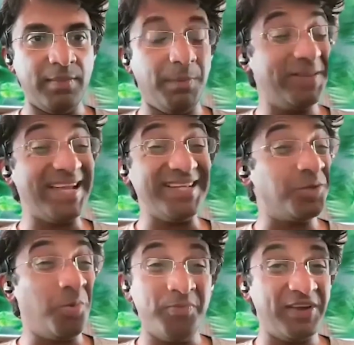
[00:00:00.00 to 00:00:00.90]
But that's
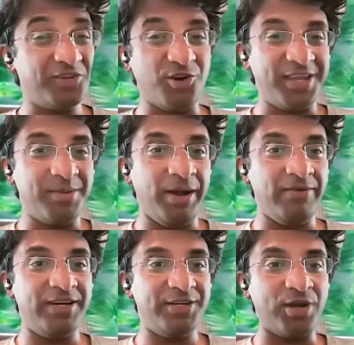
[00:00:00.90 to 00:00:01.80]
not what we're talking about.
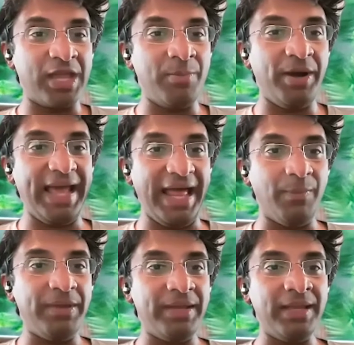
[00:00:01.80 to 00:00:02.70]
We're talking about
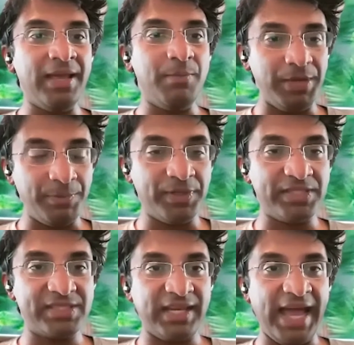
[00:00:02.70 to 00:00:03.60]
helping
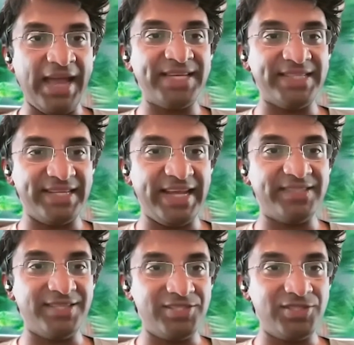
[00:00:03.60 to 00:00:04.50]
people's lives as it
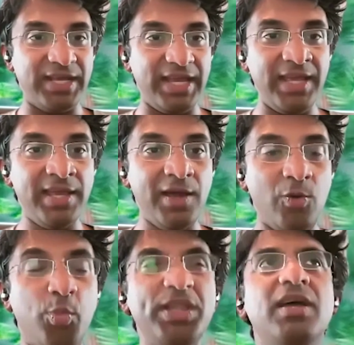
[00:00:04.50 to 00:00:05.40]
exists today
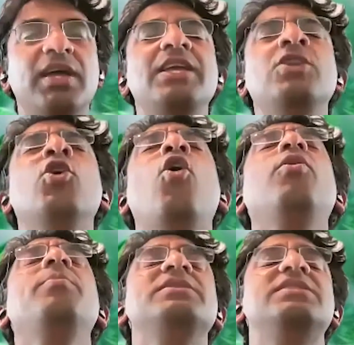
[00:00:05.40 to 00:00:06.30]
with
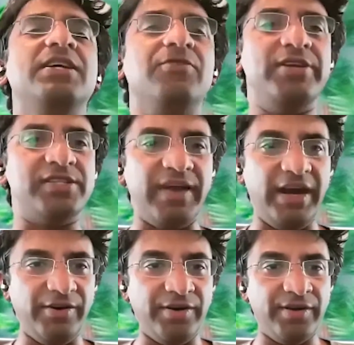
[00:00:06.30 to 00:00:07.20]
enormous degrees of
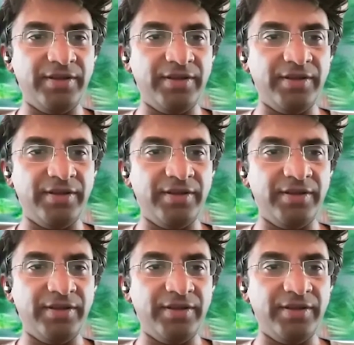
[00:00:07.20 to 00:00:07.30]
error.